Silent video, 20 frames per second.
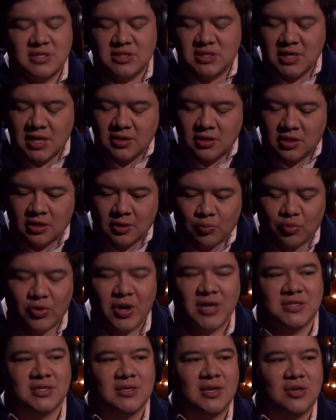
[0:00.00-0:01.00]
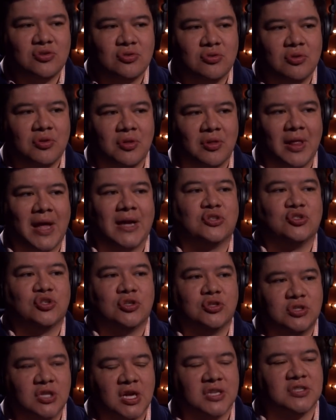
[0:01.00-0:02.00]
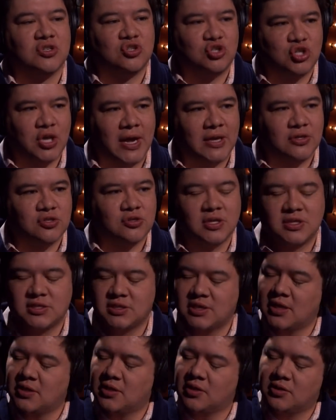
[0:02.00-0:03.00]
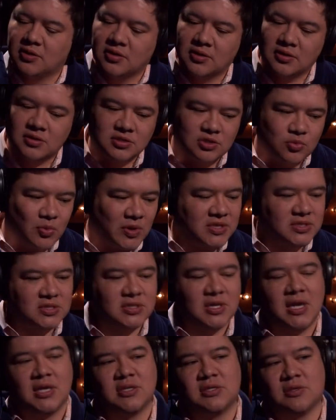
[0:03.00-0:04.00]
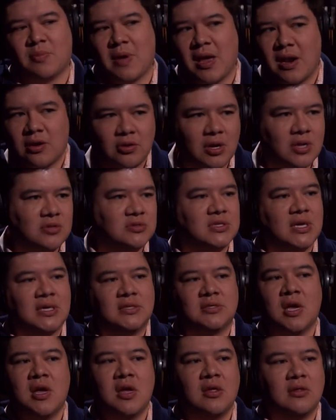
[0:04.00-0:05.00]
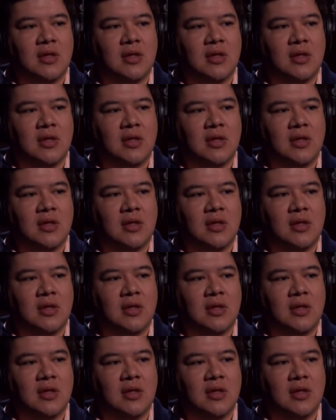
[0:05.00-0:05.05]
Let's say that the presidential election doesn't change. Let's say that the swing states, the battleground states,